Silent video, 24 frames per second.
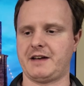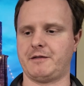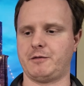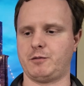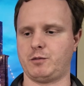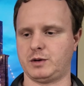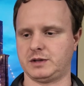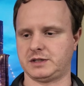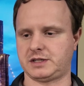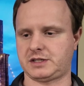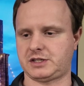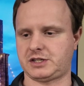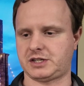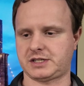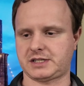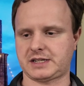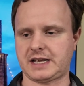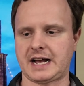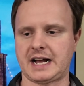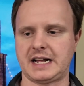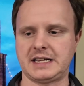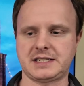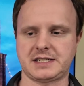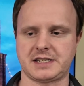was just
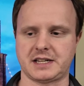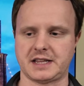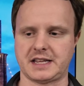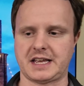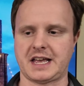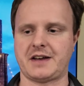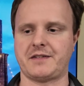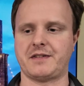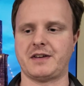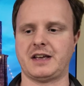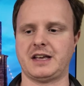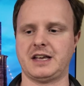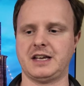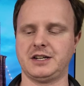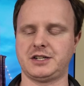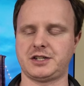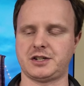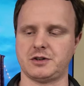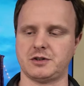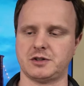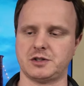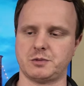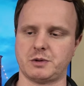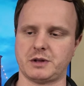constantly having
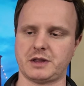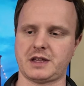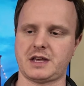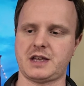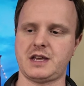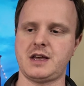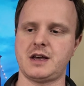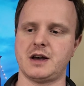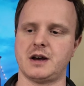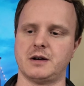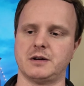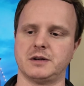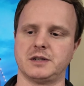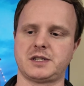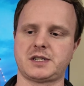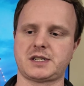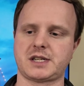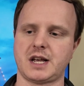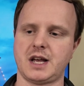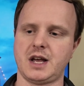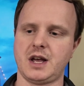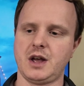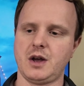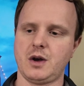issues with HIOS,